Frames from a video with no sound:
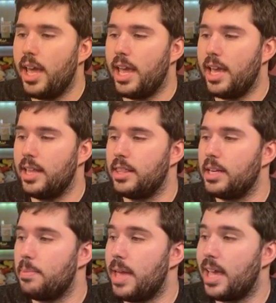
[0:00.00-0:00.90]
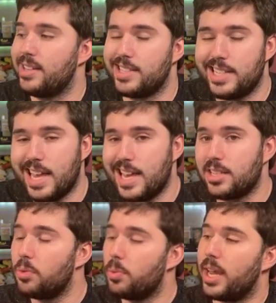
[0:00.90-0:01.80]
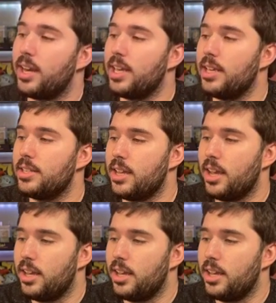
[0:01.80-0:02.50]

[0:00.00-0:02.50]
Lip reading: and the demand stays the way it is,